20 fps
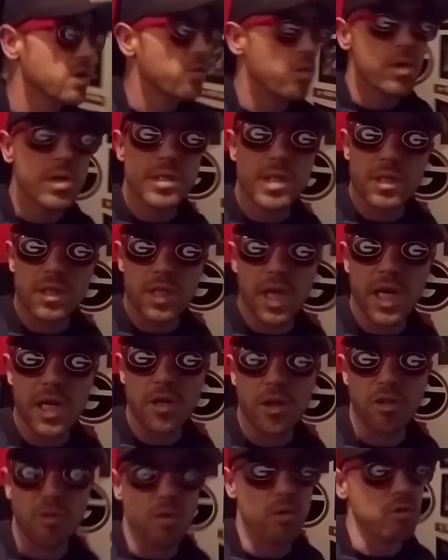What does it
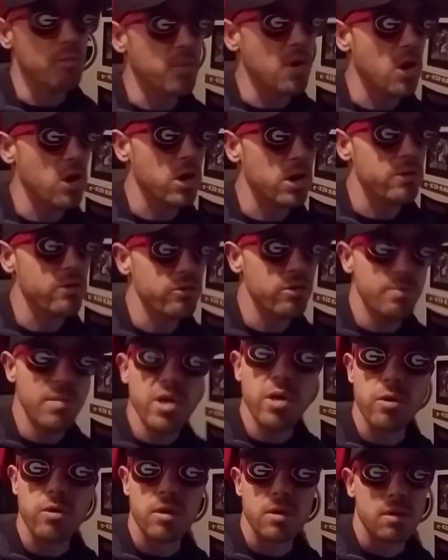take to throw the ball over the
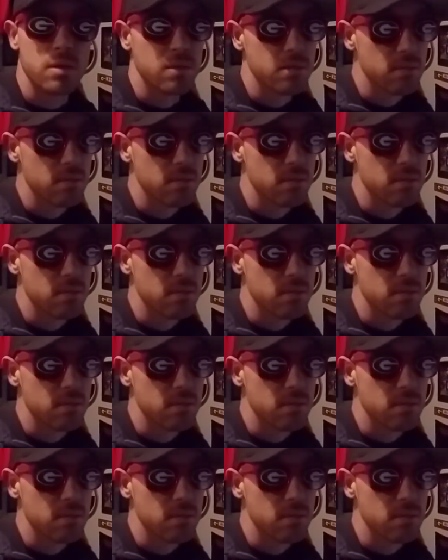middle?